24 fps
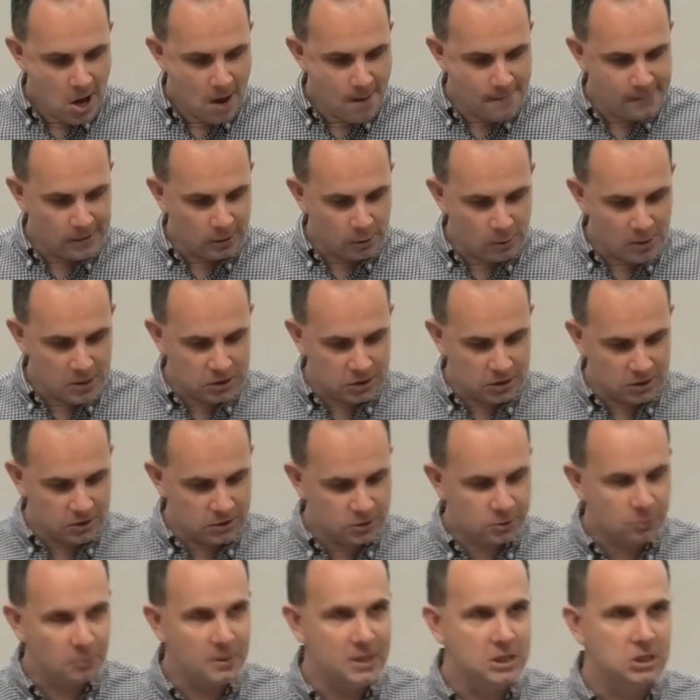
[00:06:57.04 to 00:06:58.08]
But
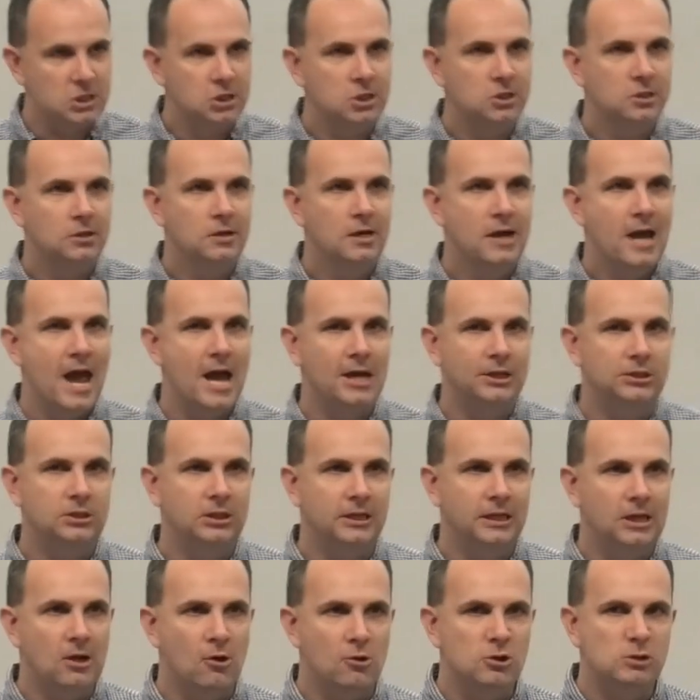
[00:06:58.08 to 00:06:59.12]
questions which
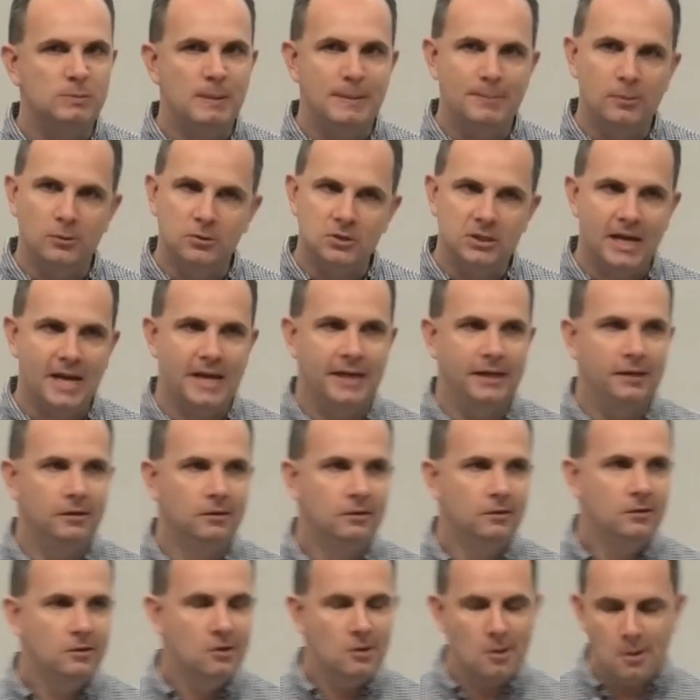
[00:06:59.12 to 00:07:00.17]
actually God's people today
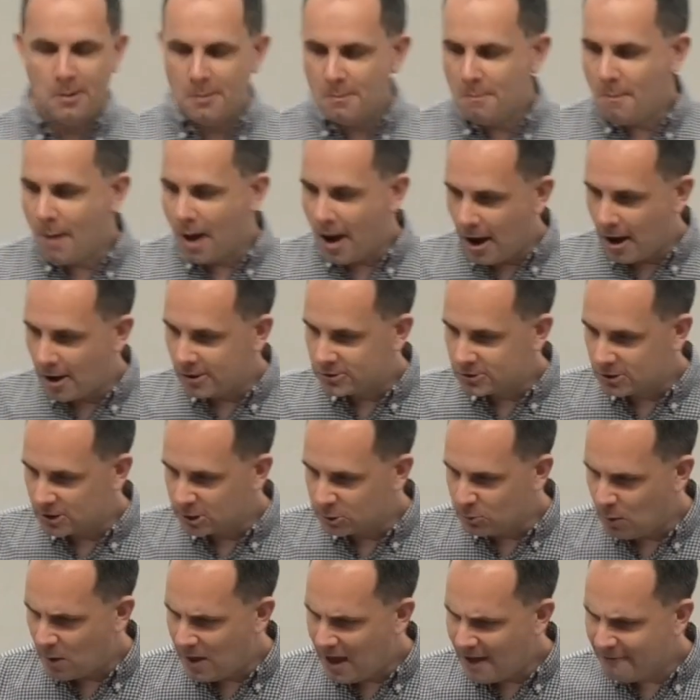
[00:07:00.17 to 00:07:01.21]
might ask
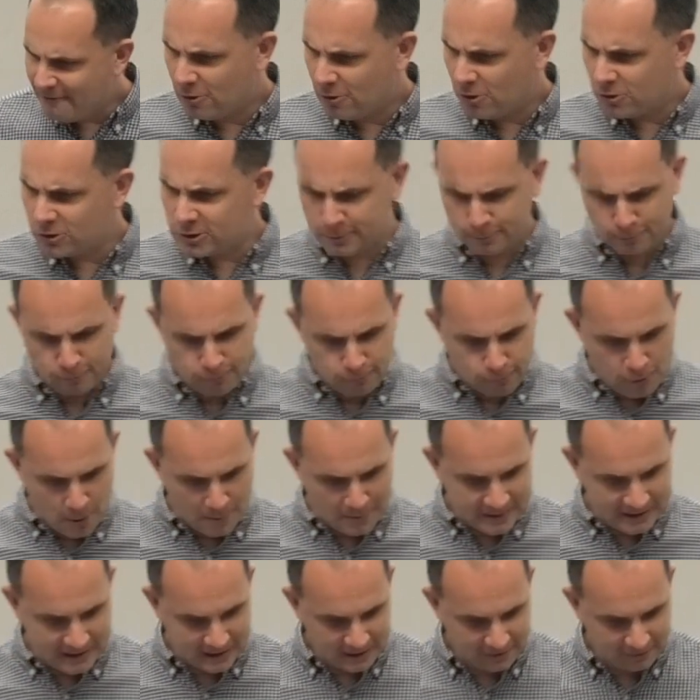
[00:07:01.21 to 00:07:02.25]
as well. God's
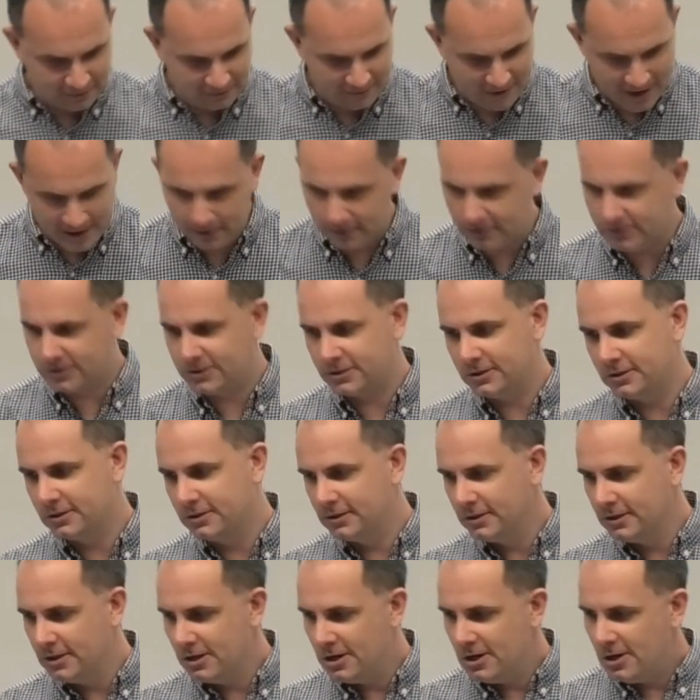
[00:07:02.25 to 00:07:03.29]
promises failed?
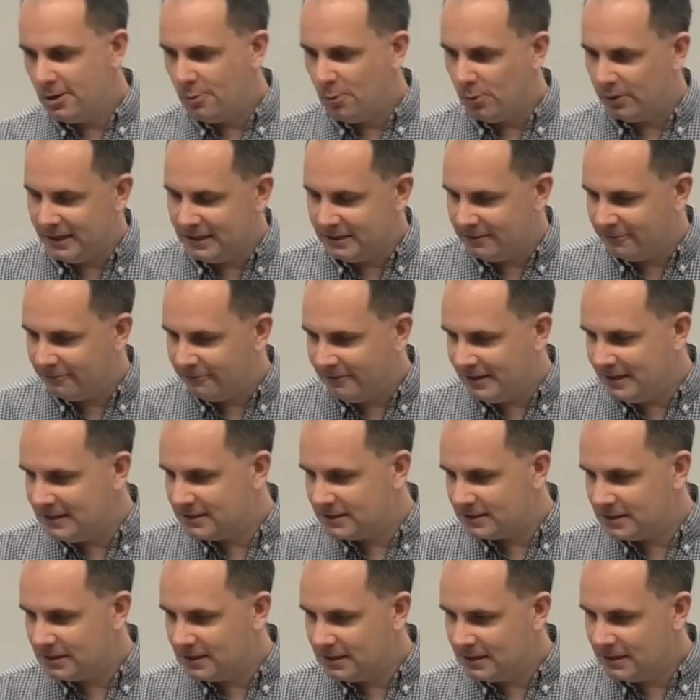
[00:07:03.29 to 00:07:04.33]
Will he defeat
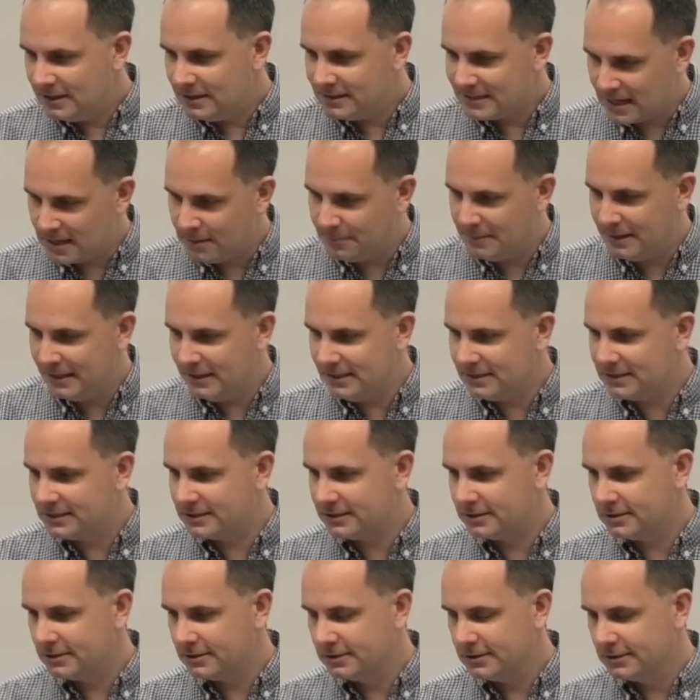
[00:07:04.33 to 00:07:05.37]
his
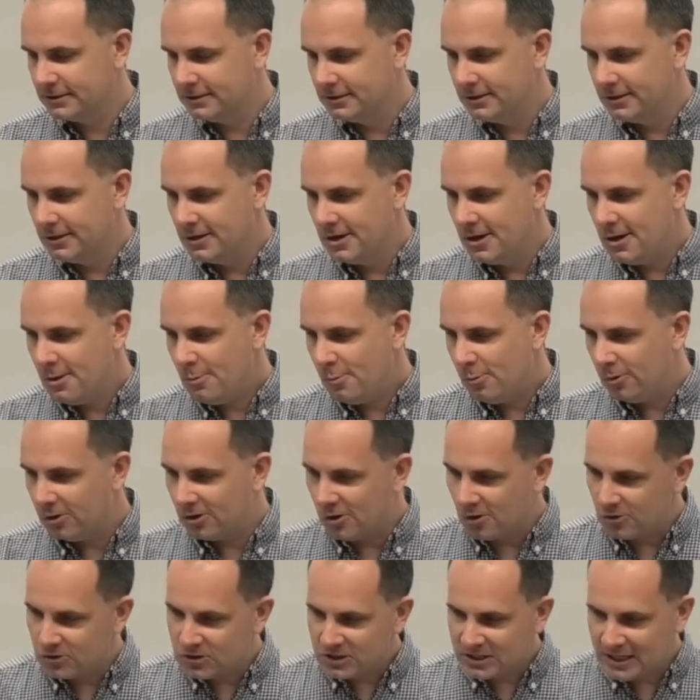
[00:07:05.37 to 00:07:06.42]
enemies? Will
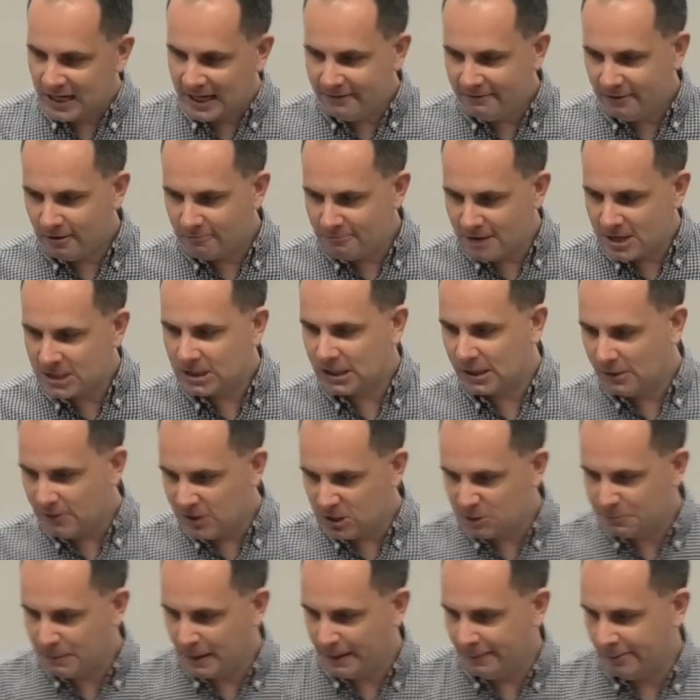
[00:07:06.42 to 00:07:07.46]
God's saviour rescue
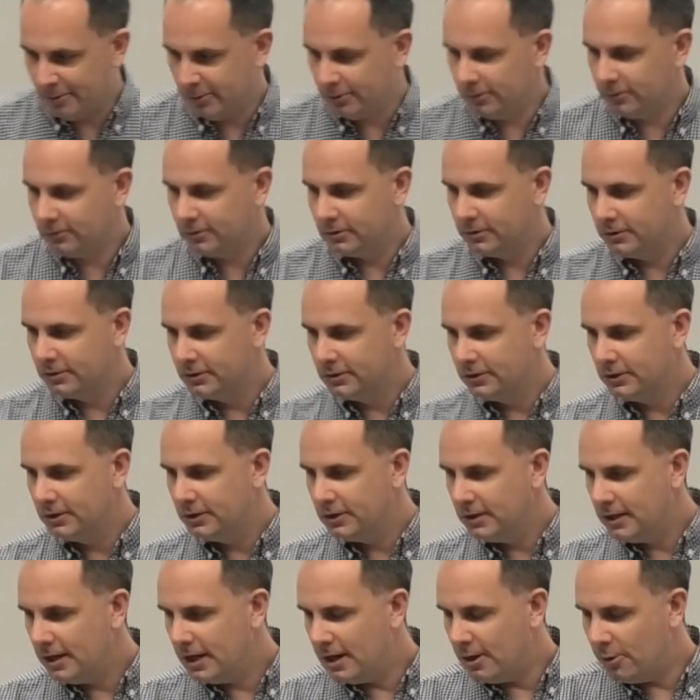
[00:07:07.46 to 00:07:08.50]
his people?
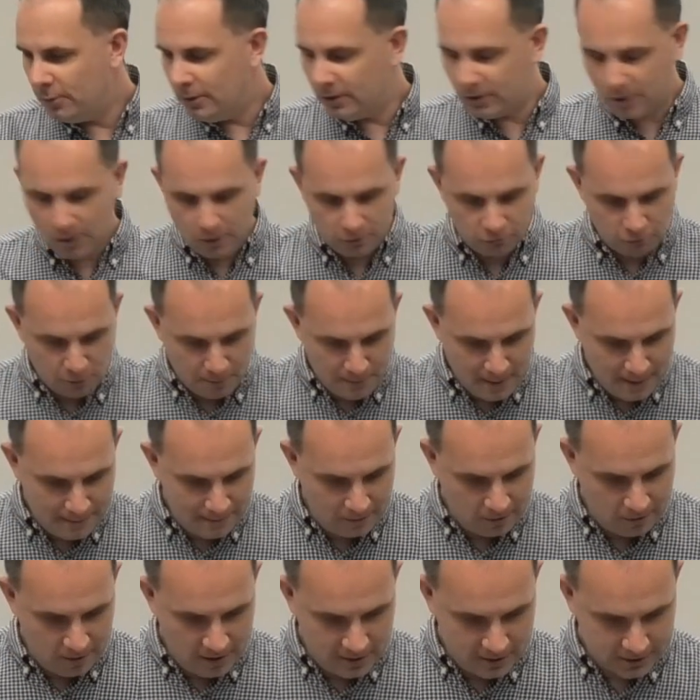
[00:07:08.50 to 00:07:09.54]
Will God
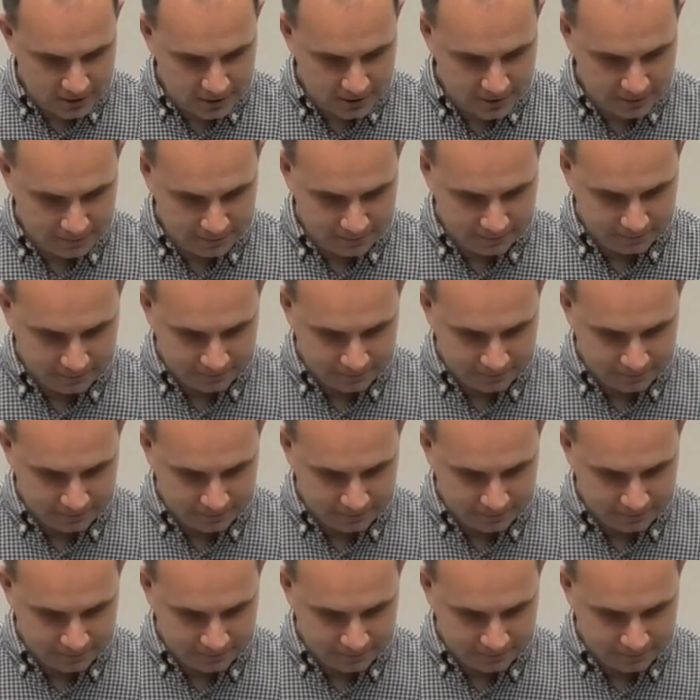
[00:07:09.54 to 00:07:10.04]
remember us?